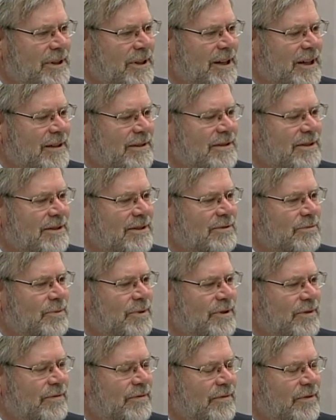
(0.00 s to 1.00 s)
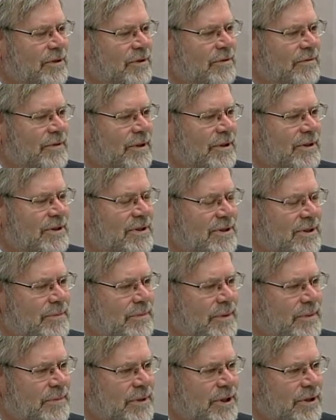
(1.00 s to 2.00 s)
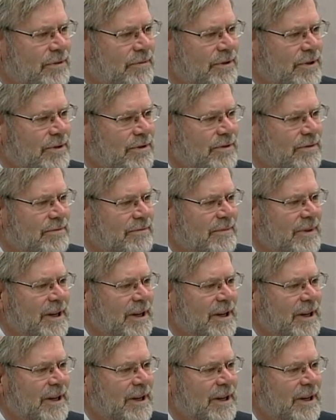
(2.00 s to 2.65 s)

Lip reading: taxes with a few very simple maneuvers,